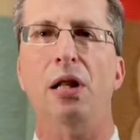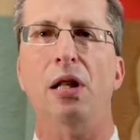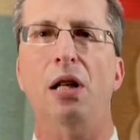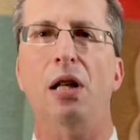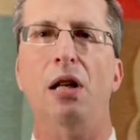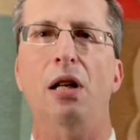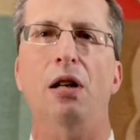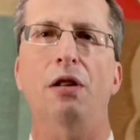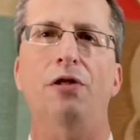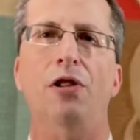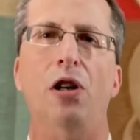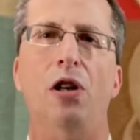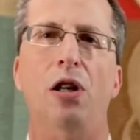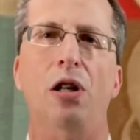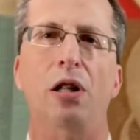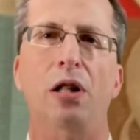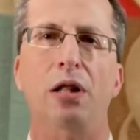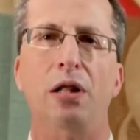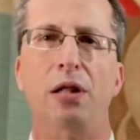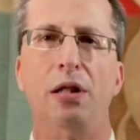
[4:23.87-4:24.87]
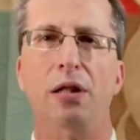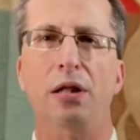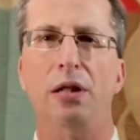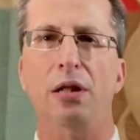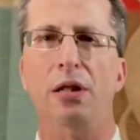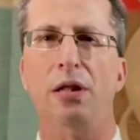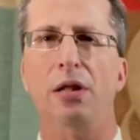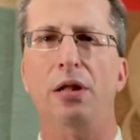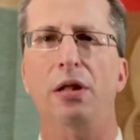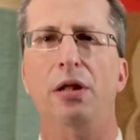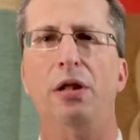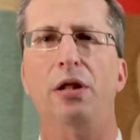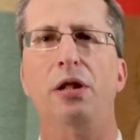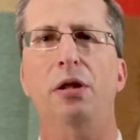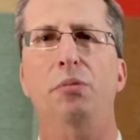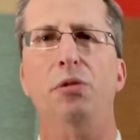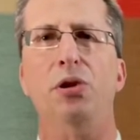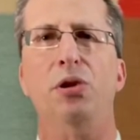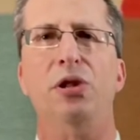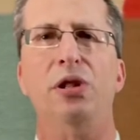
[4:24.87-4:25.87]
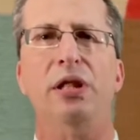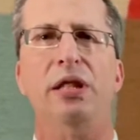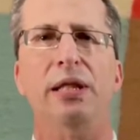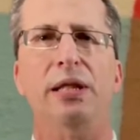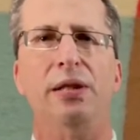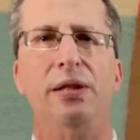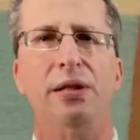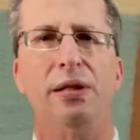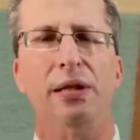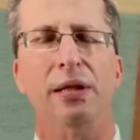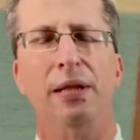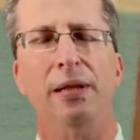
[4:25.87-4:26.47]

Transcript: of our communities.